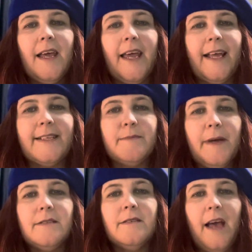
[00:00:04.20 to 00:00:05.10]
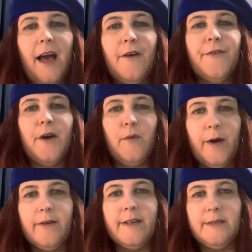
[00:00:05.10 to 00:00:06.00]
It's Mental Health
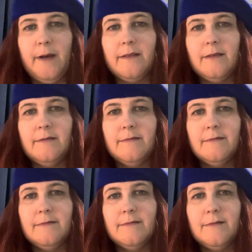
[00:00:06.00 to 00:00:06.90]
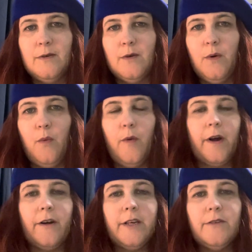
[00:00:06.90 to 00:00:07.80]
Awareness Month. What
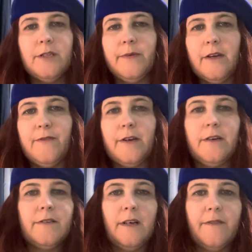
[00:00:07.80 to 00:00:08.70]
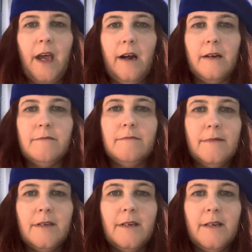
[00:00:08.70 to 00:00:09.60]
are you doing for your self-care?
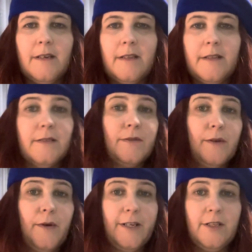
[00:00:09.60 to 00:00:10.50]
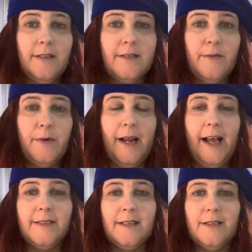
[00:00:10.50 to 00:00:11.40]
This is a question that someone
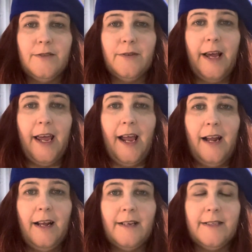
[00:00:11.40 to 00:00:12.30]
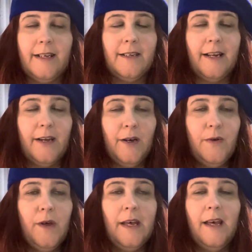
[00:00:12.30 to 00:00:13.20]
asked yesterday, and I said, you
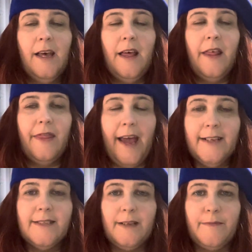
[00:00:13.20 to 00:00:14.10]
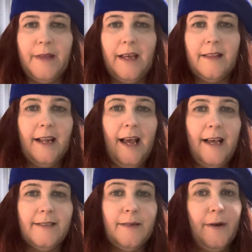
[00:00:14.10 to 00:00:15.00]
know, that is something that
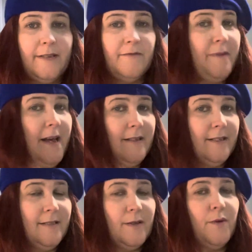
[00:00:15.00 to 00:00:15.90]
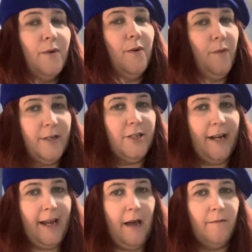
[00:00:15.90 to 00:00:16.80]
as the boss of balance, which
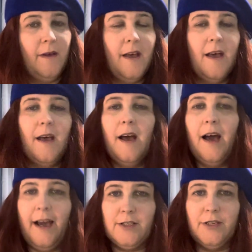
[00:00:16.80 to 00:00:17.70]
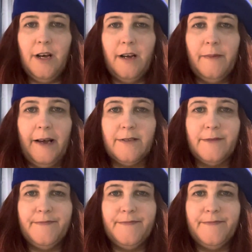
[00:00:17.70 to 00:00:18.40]
I am, I should talk about.